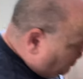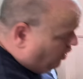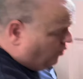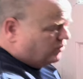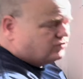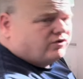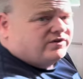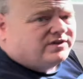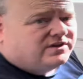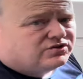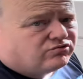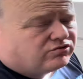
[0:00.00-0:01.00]
always read the
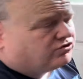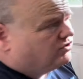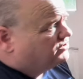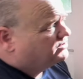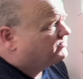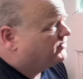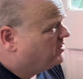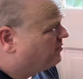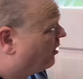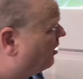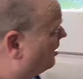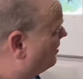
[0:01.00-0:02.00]
instructions for your
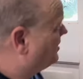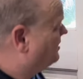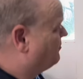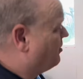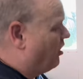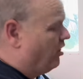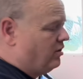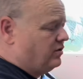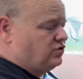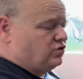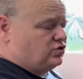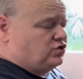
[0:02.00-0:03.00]
boiler that you've got
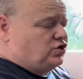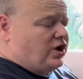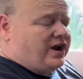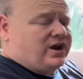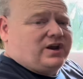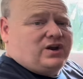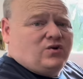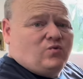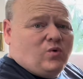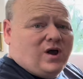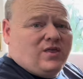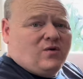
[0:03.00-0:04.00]
and just check
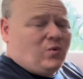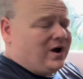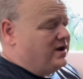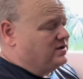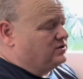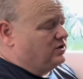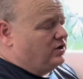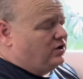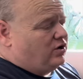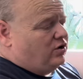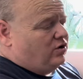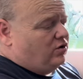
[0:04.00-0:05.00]
where the wires are going to
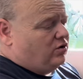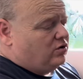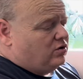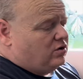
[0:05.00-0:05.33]
go.